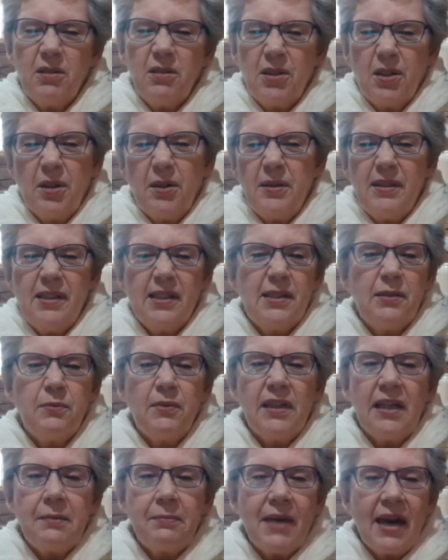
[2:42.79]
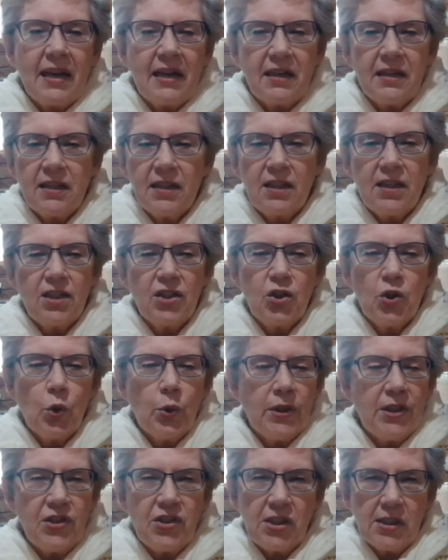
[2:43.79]
you know, it doesn't really matter, that the
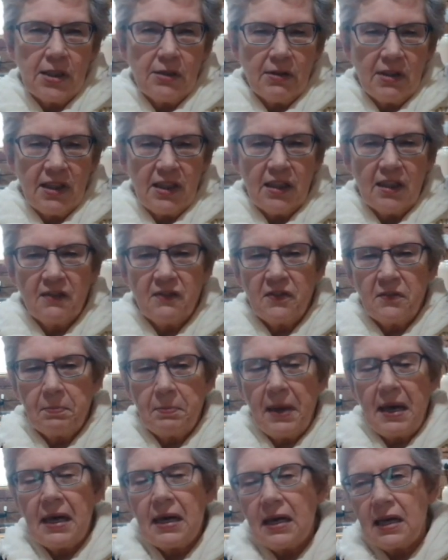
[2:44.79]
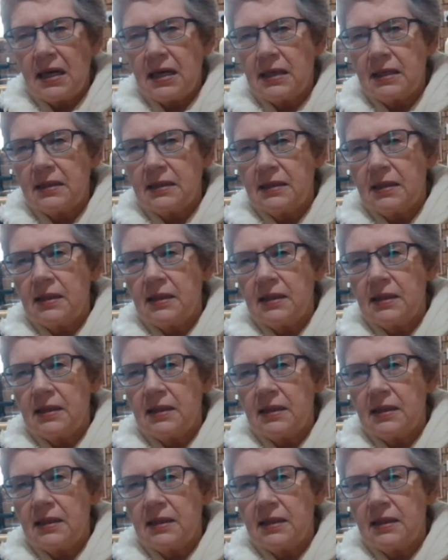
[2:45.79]
shortages are a thing of the past,